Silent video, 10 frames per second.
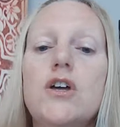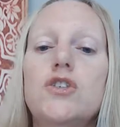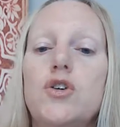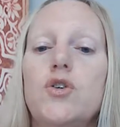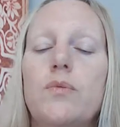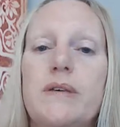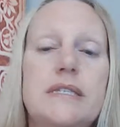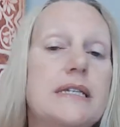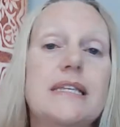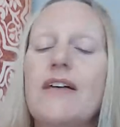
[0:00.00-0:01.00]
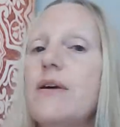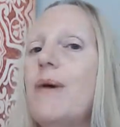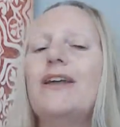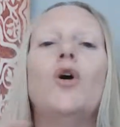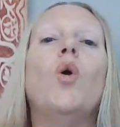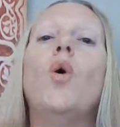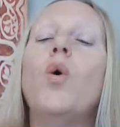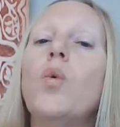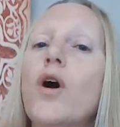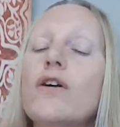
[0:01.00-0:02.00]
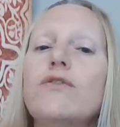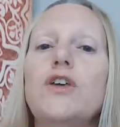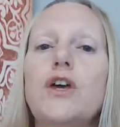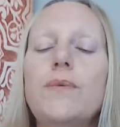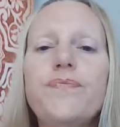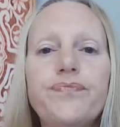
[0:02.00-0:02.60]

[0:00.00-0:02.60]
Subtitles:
to your business. Now, they might not all work for you,